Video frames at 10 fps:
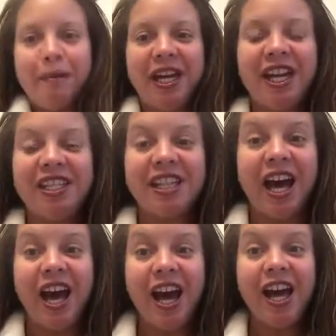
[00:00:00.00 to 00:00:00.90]
Because
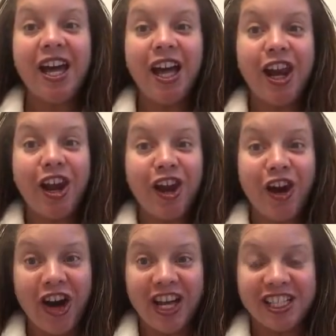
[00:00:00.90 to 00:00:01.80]
I
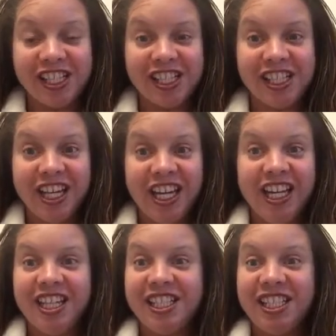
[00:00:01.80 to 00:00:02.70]
lost,
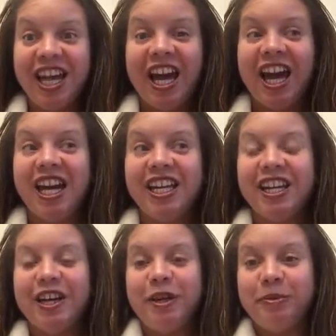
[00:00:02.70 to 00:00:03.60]
and this
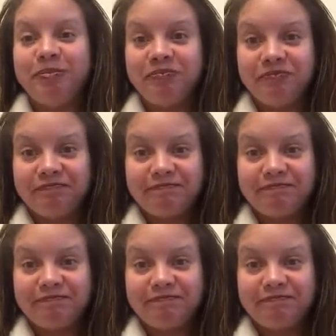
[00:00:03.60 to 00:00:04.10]
I um